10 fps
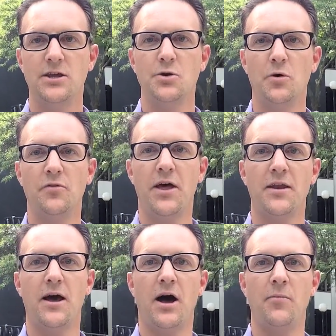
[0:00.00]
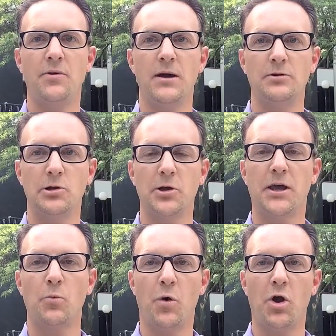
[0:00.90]
you will then be able to look
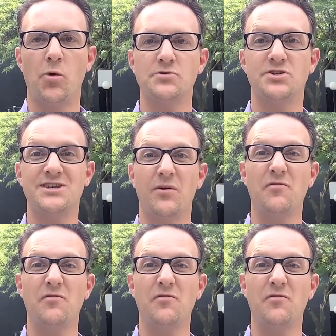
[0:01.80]
at what homes are selling